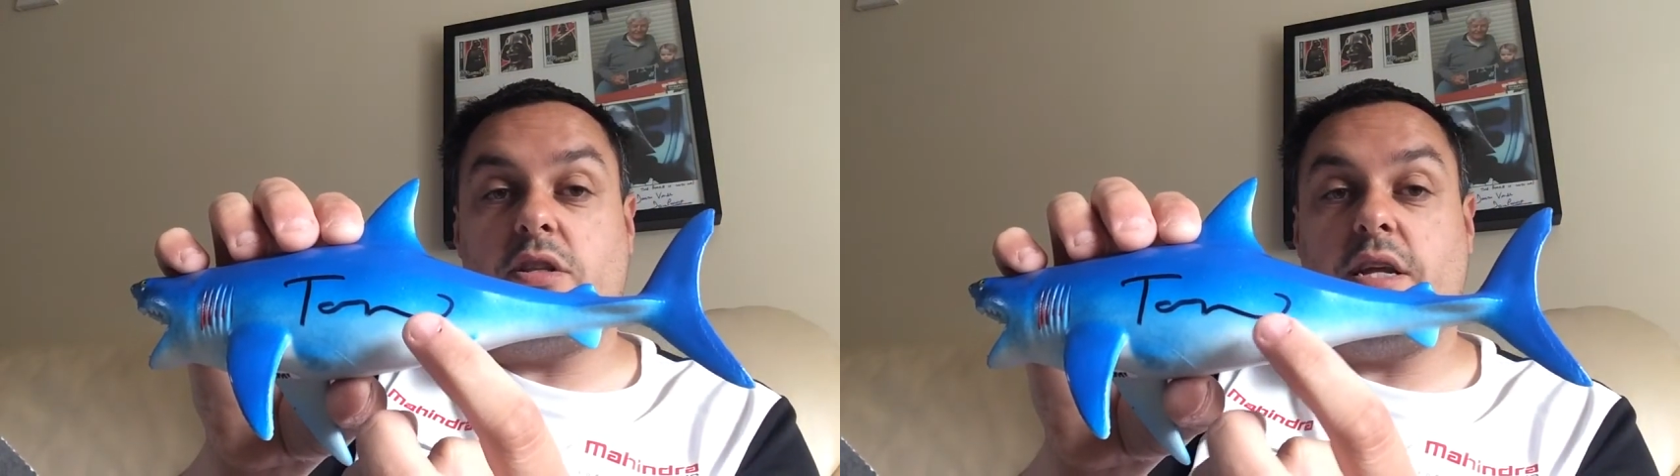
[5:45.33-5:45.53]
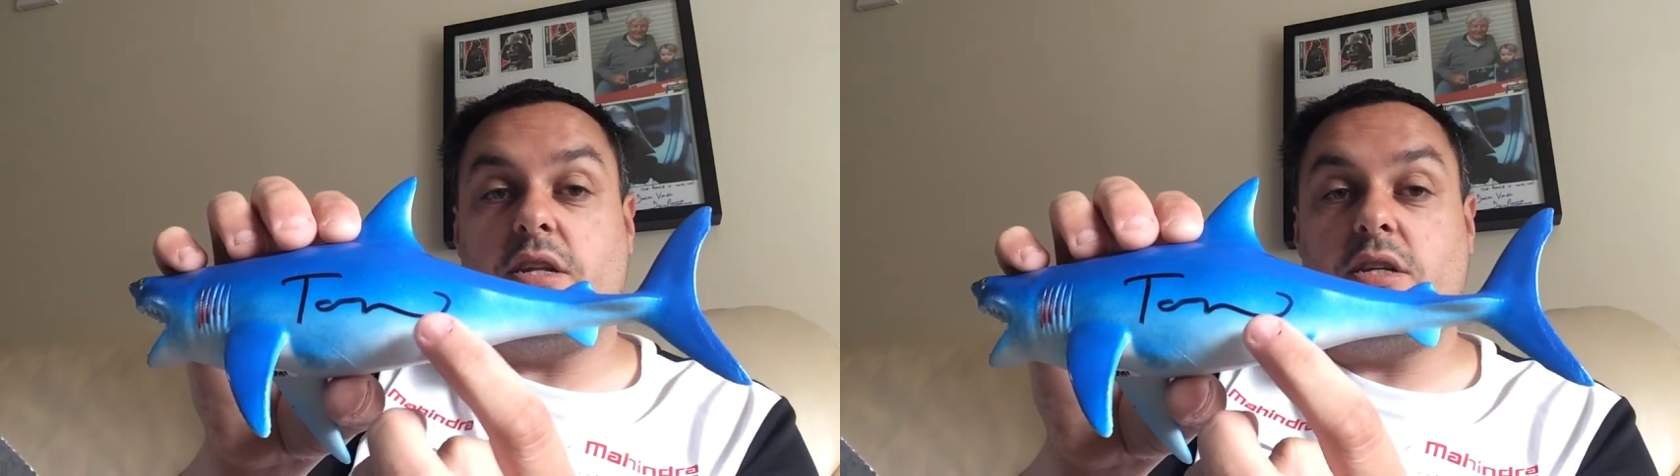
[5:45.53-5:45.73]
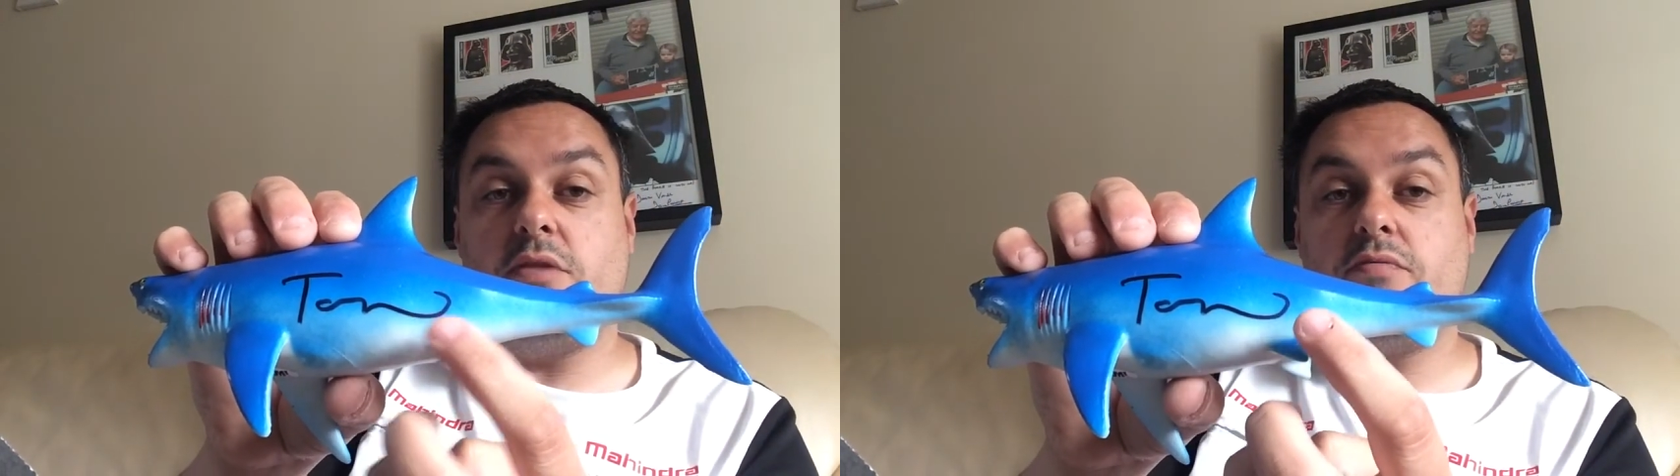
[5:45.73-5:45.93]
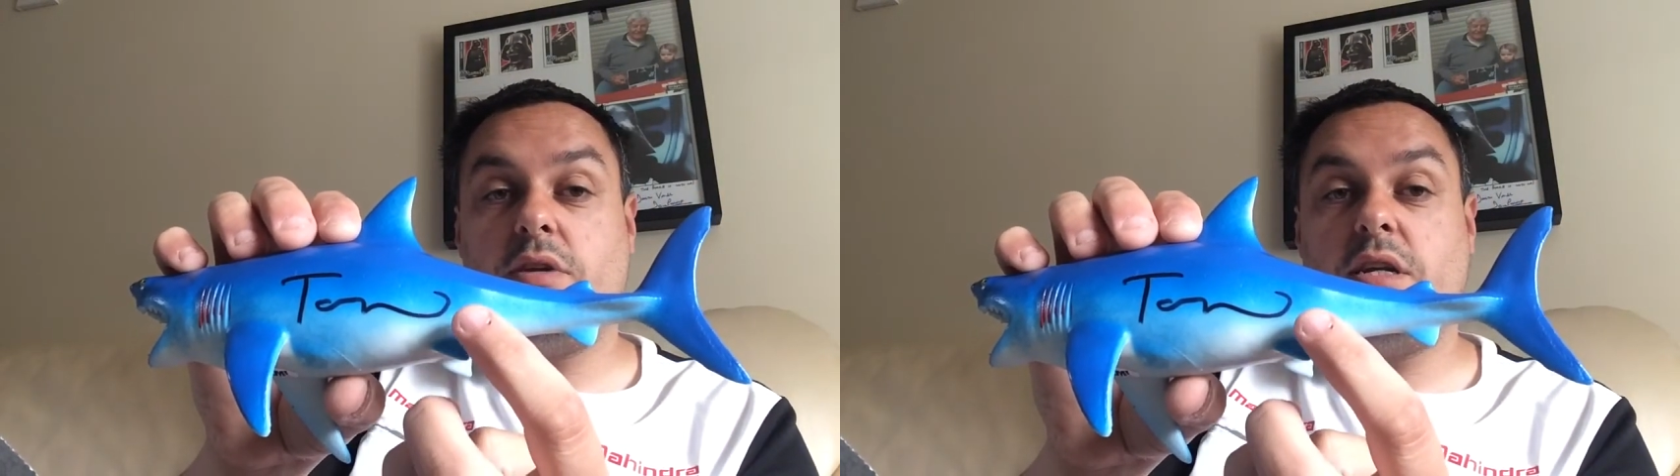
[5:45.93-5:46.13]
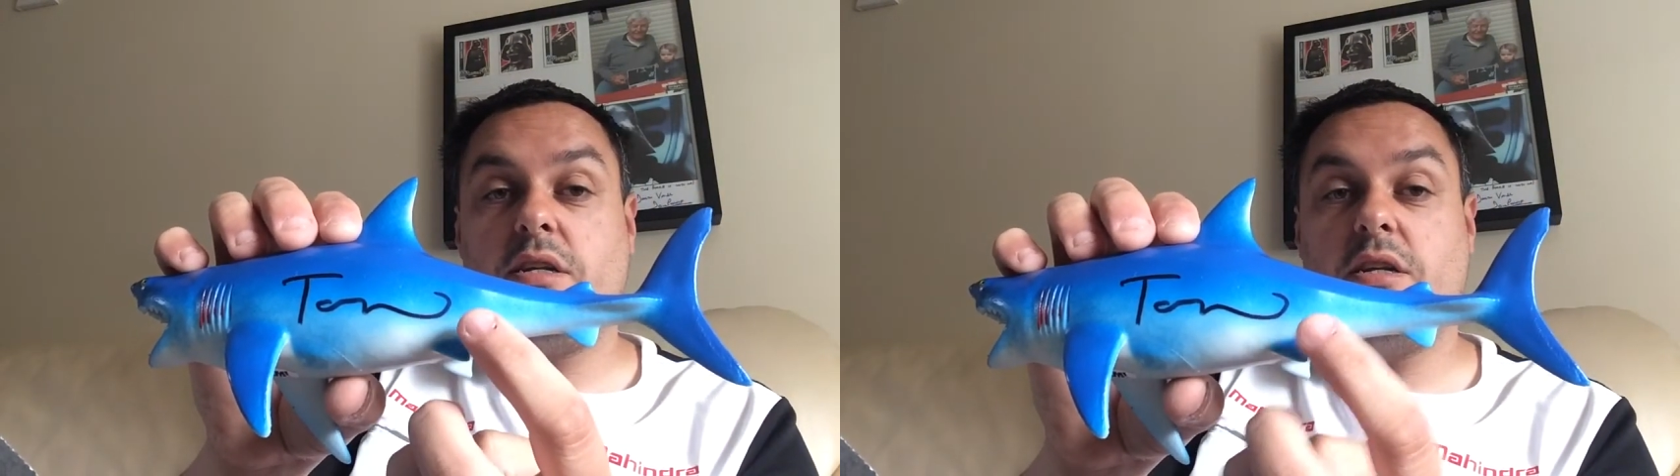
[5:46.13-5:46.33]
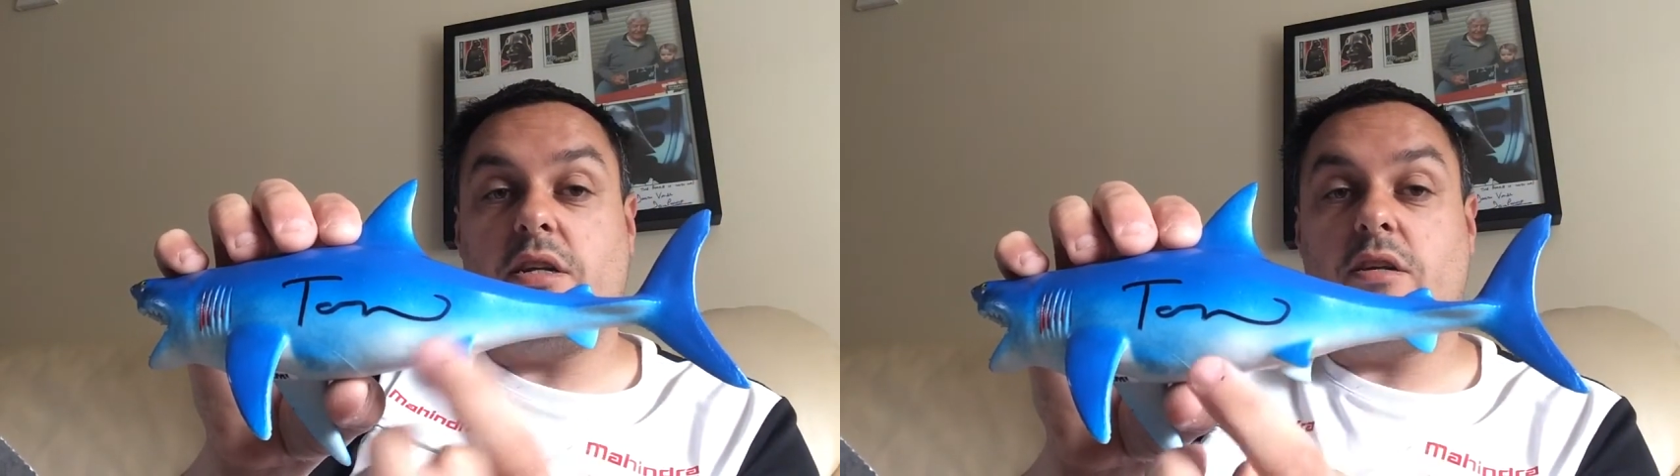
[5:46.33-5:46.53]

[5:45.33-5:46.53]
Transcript: then it says Reed and you